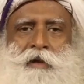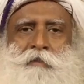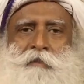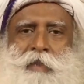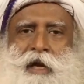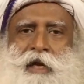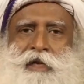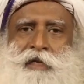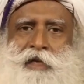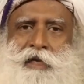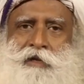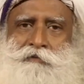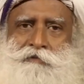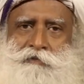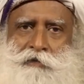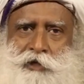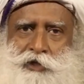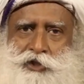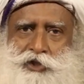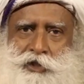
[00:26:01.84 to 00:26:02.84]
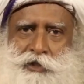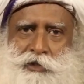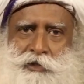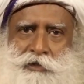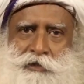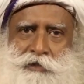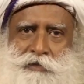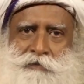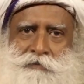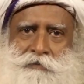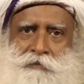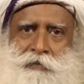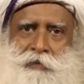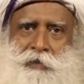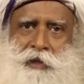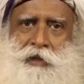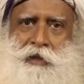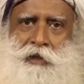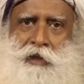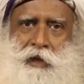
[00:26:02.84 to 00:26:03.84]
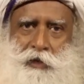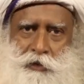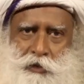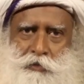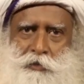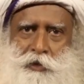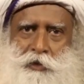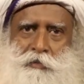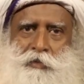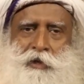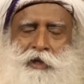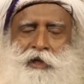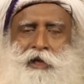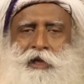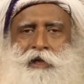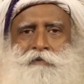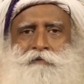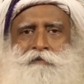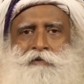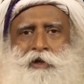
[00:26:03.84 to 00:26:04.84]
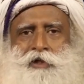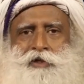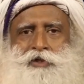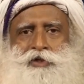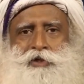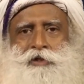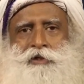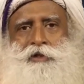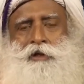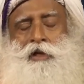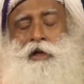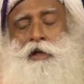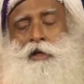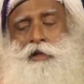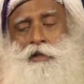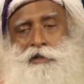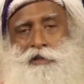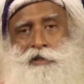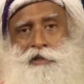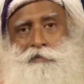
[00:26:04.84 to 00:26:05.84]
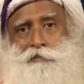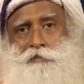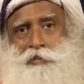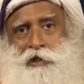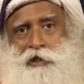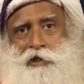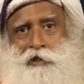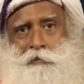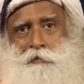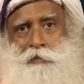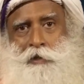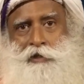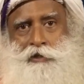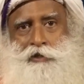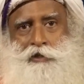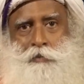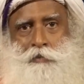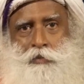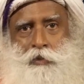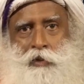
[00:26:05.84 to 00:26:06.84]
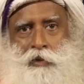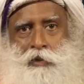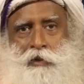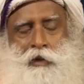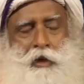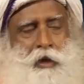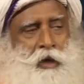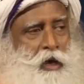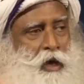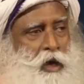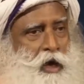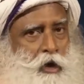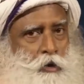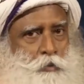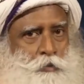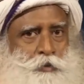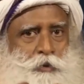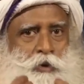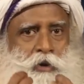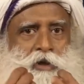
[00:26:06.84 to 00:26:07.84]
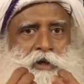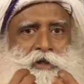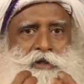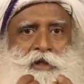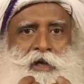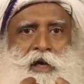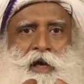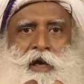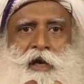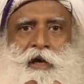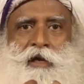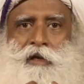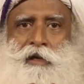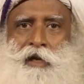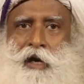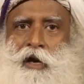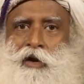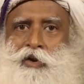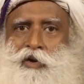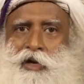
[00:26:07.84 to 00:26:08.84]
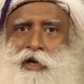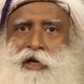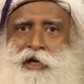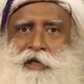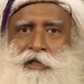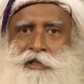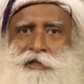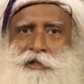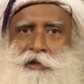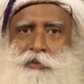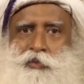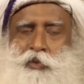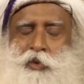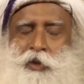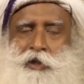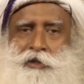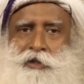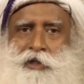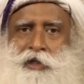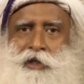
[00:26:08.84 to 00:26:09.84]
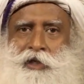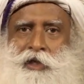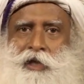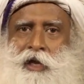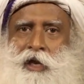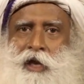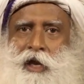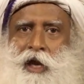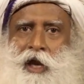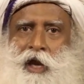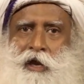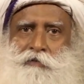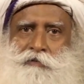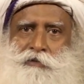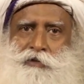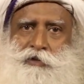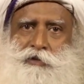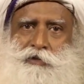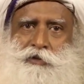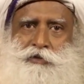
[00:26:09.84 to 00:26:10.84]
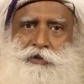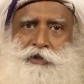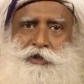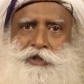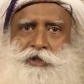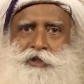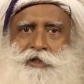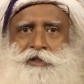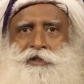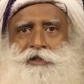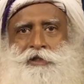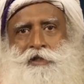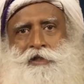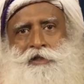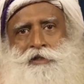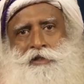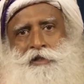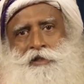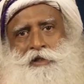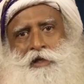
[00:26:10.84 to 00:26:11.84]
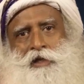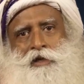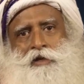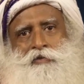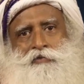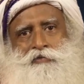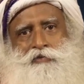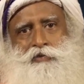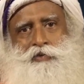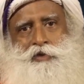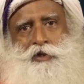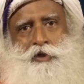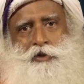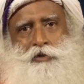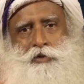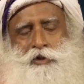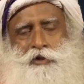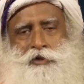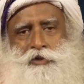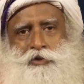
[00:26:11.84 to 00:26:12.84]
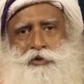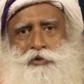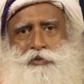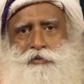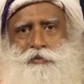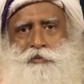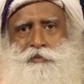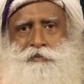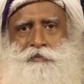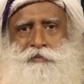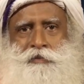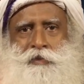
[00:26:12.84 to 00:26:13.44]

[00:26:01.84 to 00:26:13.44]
a man can function, a human being can function, simply depends upon how pure is the air, how clean is the water, how nutritious is the food that you consume.